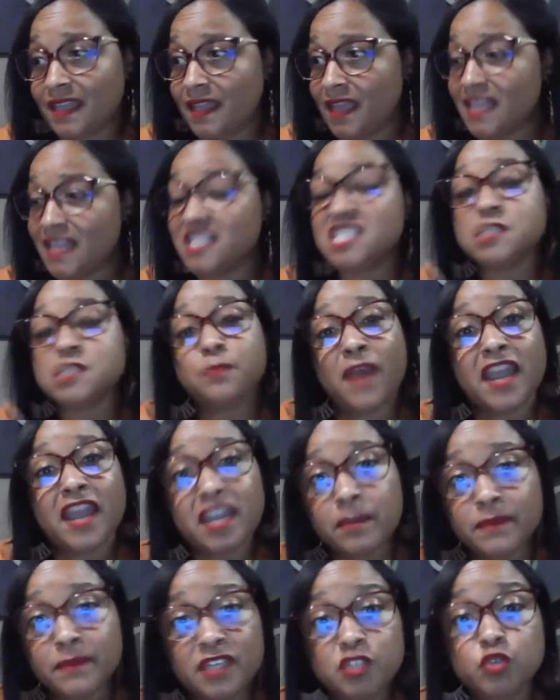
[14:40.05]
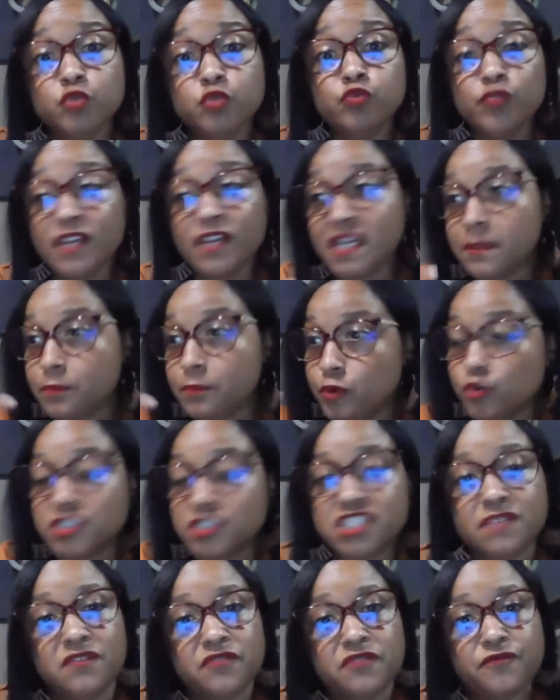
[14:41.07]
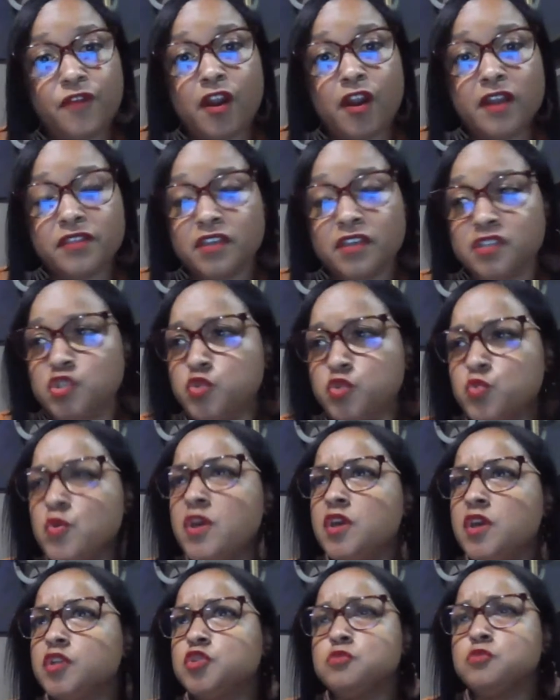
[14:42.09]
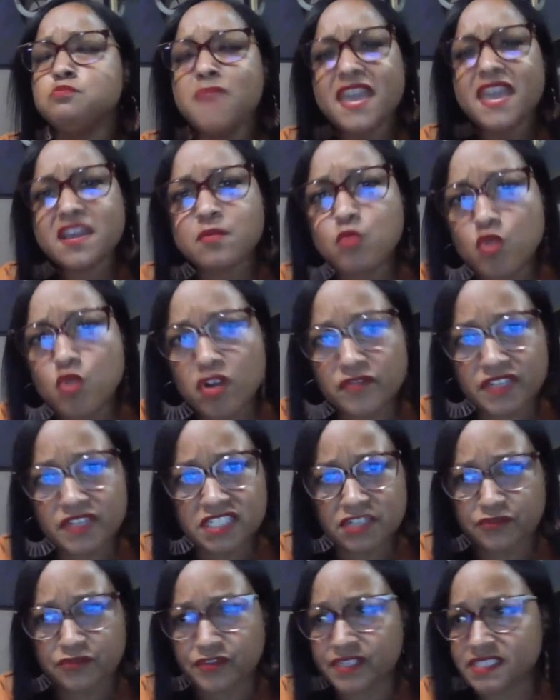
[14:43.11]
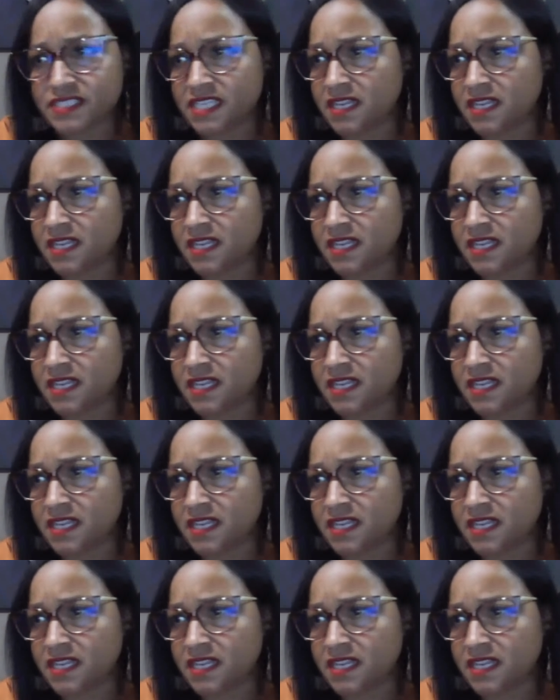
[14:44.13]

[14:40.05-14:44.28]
inspired me to really push even further, to make more of a difference.